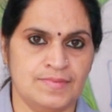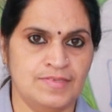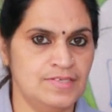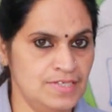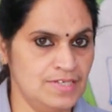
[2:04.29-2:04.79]

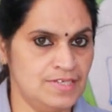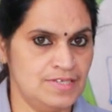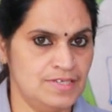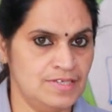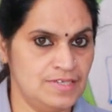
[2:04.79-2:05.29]
Is it?
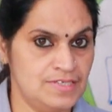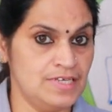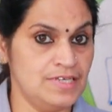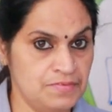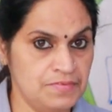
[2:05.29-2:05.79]
Each
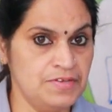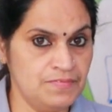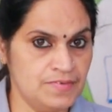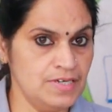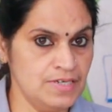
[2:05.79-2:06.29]
and every
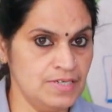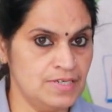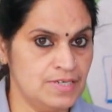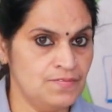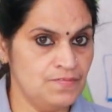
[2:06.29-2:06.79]
work
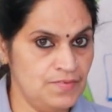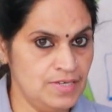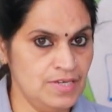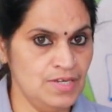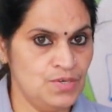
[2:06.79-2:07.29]

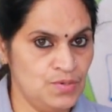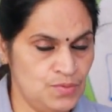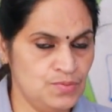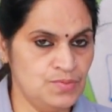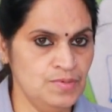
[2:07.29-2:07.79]
we
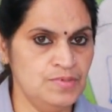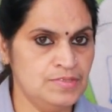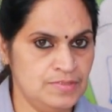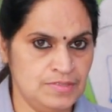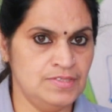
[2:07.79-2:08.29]
do
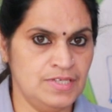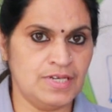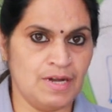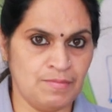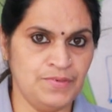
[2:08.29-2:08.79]
in the
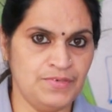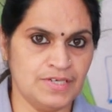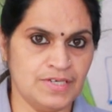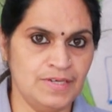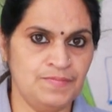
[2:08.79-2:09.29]

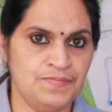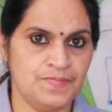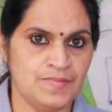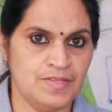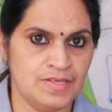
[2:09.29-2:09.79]
computer
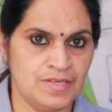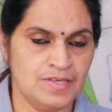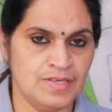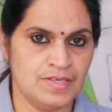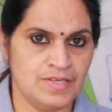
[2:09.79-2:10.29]

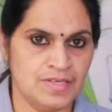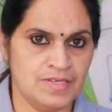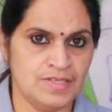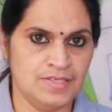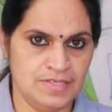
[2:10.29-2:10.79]

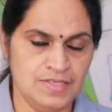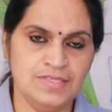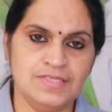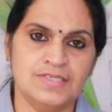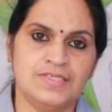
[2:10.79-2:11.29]

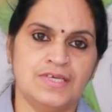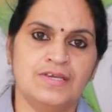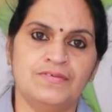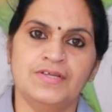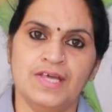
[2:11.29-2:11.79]
is
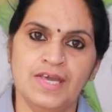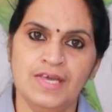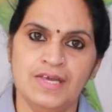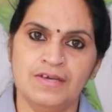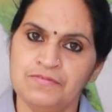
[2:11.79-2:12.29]
saved in a
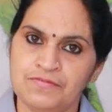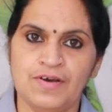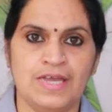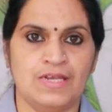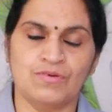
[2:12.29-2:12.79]

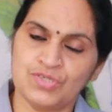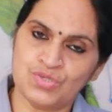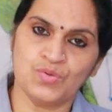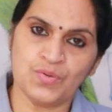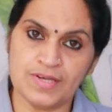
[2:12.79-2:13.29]
file or
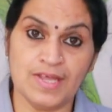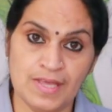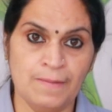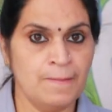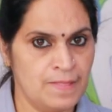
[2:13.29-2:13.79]
stored in
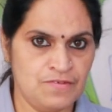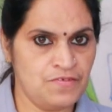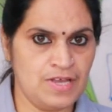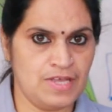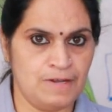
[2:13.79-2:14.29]
a
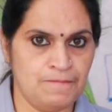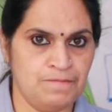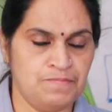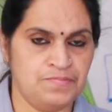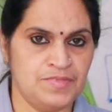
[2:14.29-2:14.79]
file.
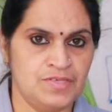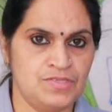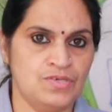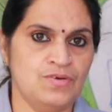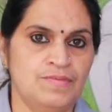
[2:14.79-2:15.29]

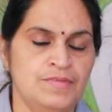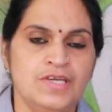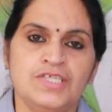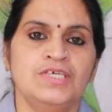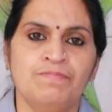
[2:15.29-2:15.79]
So,
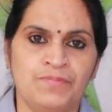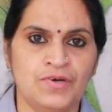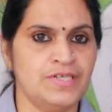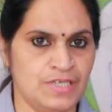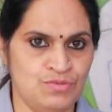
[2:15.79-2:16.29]
it is
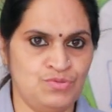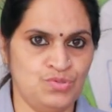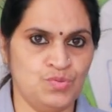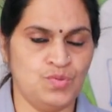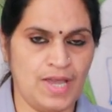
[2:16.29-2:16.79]
important
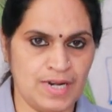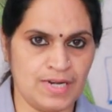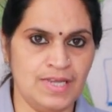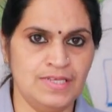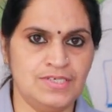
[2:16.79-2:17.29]
to
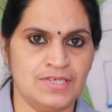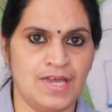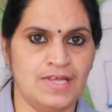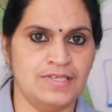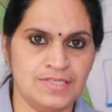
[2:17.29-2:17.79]
arrange
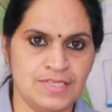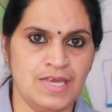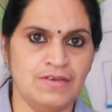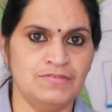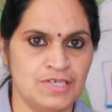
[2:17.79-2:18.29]
and
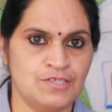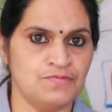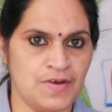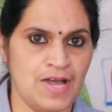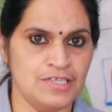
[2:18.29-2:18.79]
save these
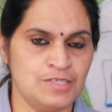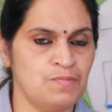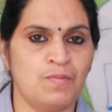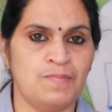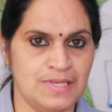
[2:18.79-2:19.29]
files
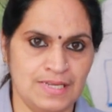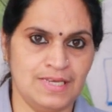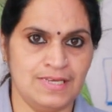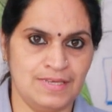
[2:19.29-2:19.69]
properly.